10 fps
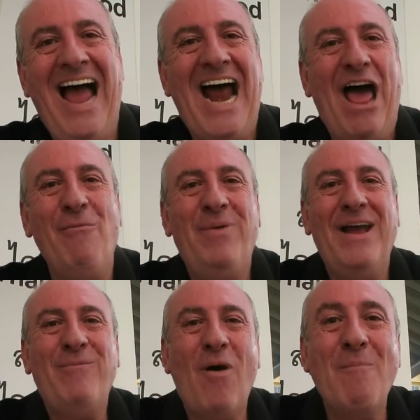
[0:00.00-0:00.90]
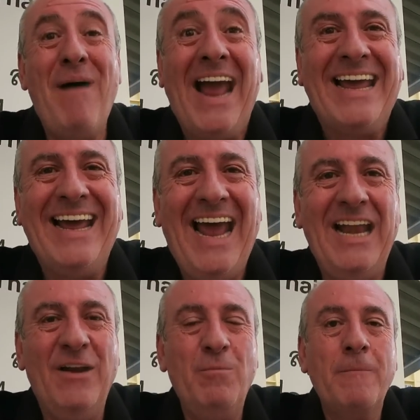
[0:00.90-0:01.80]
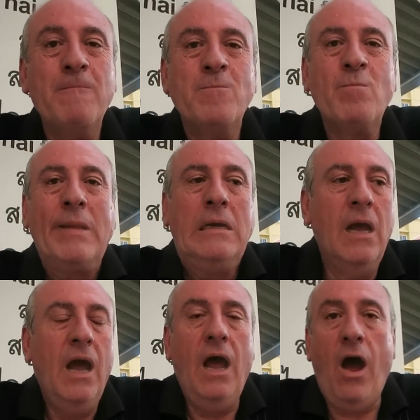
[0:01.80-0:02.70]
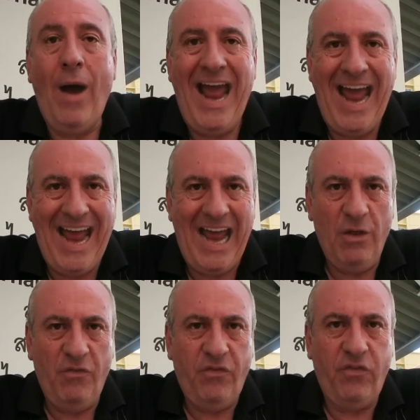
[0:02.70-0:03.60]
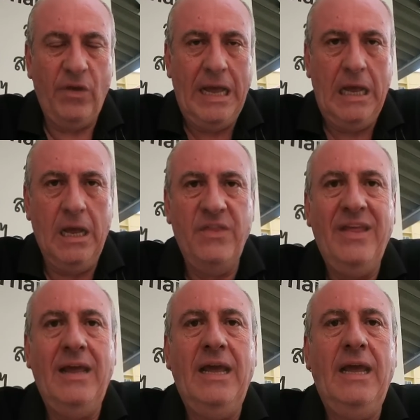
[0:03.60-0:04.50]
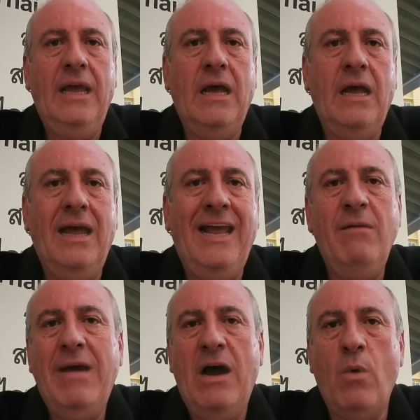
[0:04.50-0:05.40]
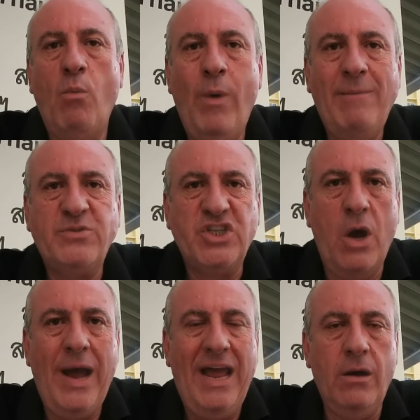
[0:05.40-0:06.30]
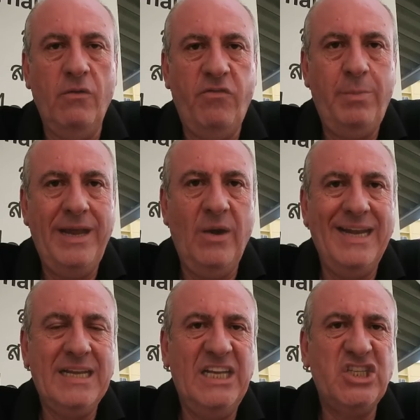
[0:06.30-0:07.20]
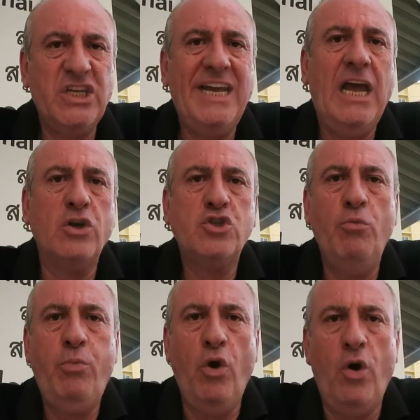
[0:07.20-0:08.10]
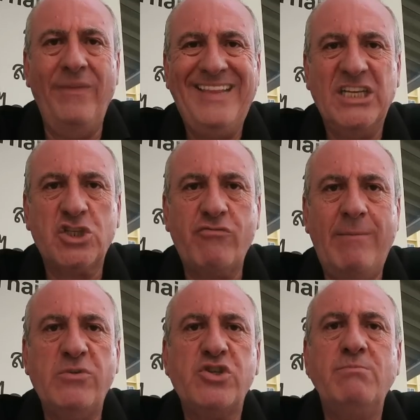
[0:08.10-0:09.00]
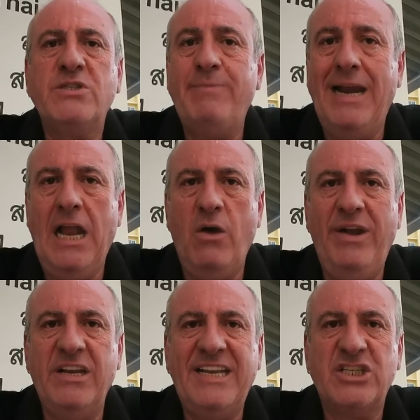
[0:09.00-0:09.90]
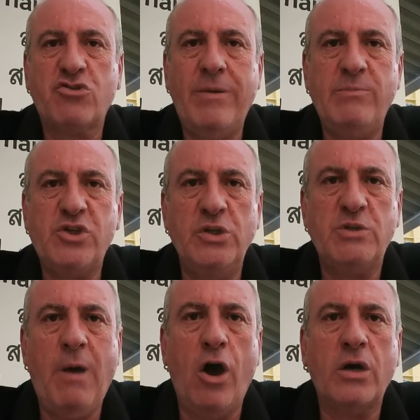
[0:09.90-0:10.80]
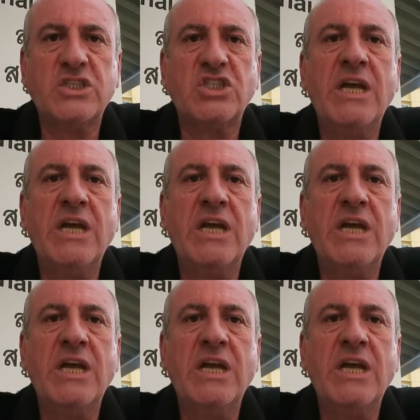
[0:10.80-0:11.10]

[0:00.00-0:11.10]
Hello people, I'm back again. I have the email and website of PIDC. I shall put on descriptions below in the descriptions box.